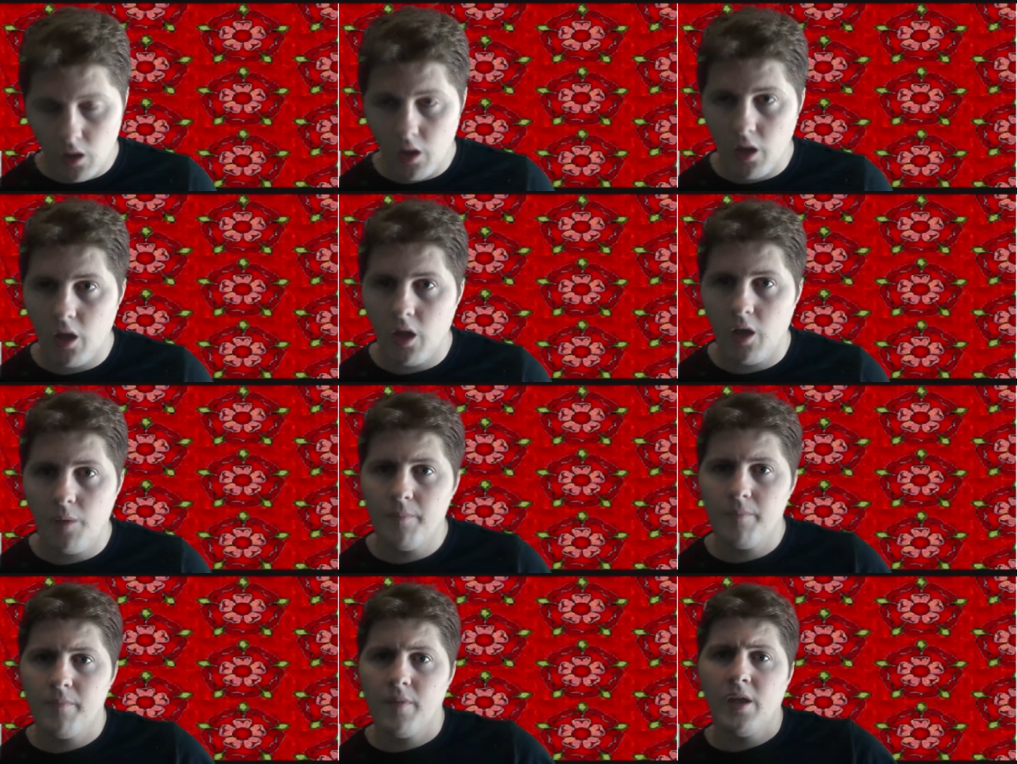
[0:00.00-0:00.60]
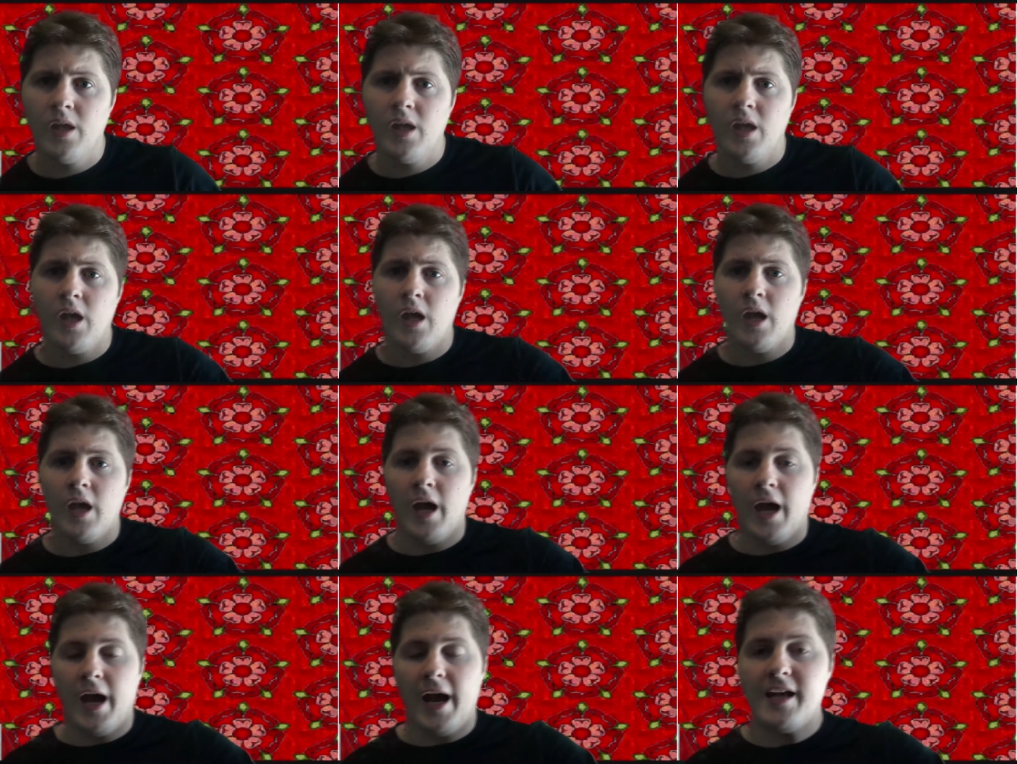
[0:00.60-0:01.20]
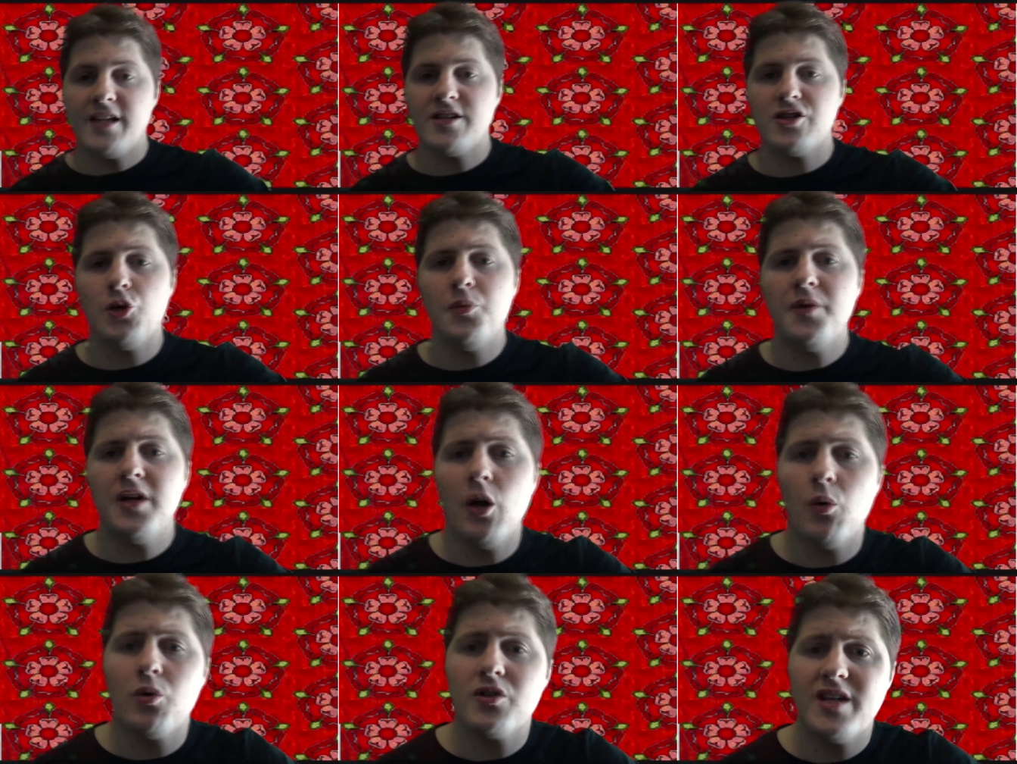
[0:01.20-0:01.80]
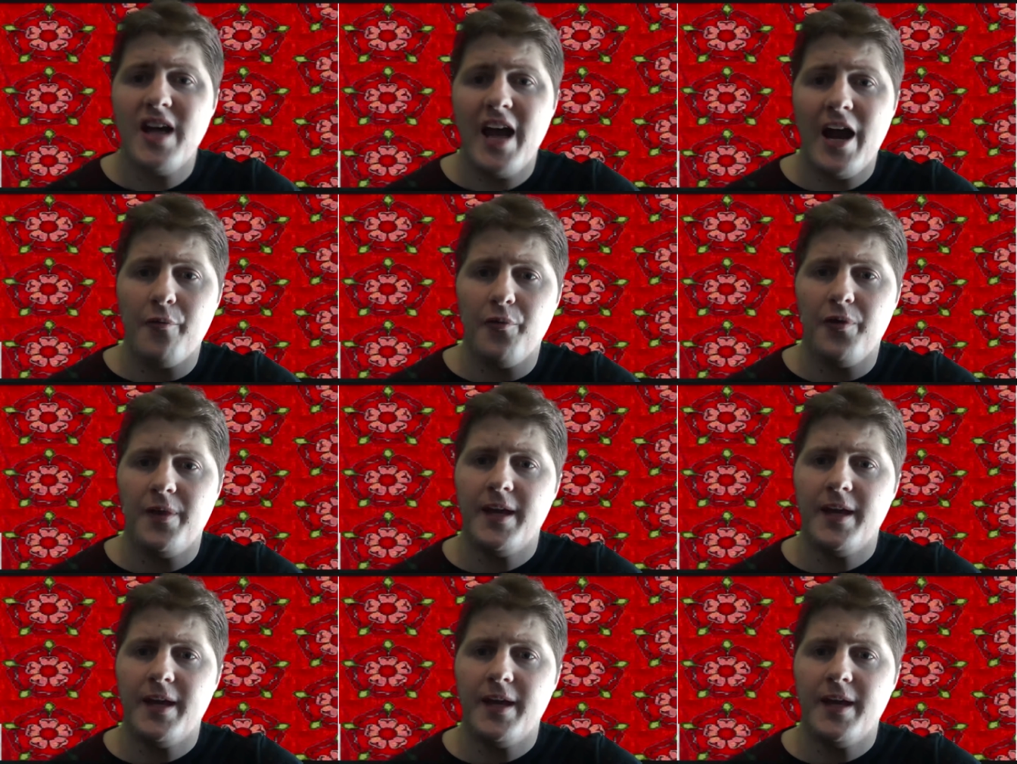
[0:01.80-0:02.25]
And so we go on to Henry